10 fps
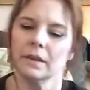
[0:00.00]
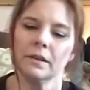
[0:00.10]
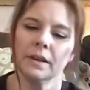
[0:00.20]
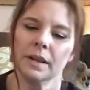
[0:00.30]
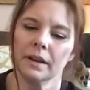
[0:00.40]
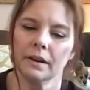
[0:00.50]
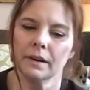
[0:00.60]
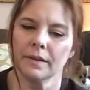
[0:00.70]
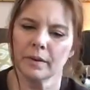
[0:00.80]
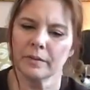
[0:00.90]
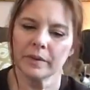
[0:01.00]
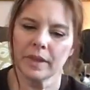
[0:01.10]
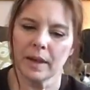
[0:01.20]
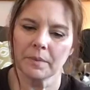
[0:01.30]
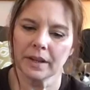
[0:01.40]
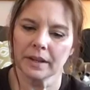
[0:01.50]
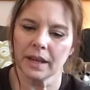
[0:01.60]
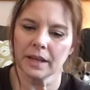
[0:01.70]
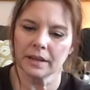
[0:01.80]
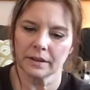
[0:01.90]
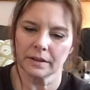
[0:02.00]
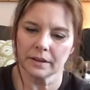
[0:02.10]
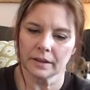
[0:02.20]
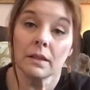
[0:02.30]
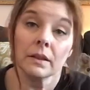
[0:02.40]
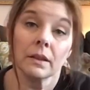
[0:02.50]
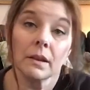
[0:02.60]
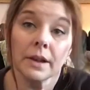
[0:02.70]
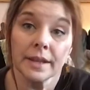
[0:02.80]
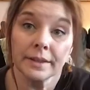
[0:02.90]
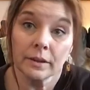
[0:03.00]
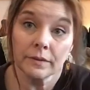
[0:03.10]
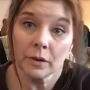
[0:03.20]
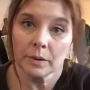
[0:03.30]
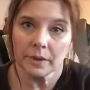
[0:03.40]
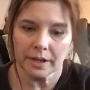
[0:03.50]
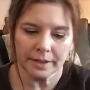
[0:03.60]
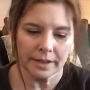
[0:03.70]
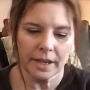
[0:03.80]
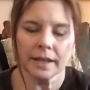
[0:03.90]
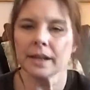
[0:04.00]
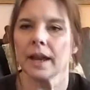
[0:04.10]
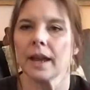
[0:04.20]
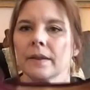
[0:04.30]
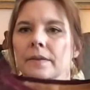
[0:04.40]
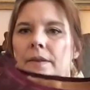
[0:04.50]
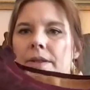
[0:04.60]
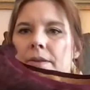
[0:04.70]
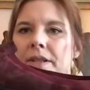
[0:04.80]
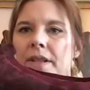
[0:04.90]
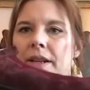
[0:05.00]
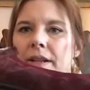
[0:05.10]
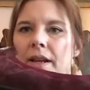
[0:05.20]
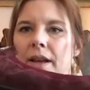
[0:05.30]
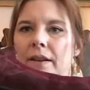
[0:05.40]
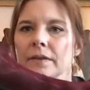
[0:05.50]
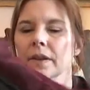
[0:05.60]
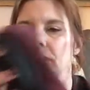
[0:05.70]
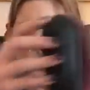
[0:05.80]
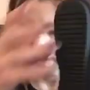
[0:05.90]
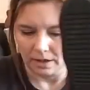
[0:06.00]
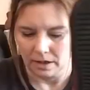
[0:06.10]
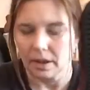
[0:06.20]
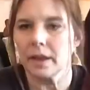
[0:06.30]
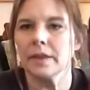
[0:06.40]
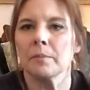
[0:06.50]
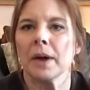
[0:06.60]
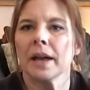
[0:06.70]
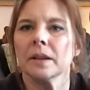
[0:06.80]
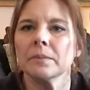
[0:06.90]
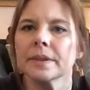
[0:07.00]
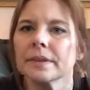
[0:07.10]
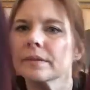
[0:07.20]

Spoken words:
look here, would that be an 8? Okay, so a 41 is a 9.5, so it's a 9.5. And the bottoms,